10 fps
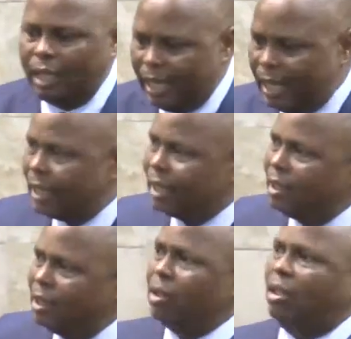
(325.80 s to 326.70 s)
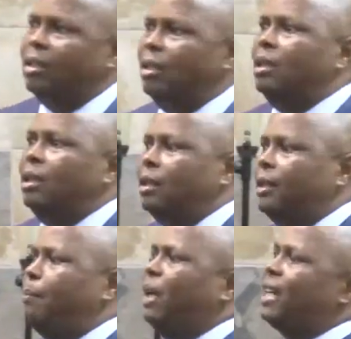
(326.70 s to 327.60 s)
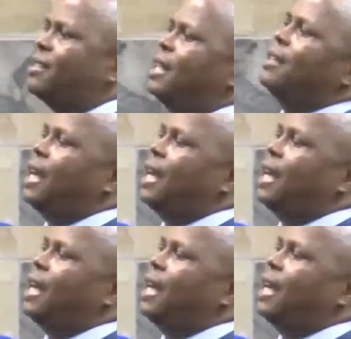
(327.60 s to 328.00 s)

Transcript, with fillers: And look, the blessing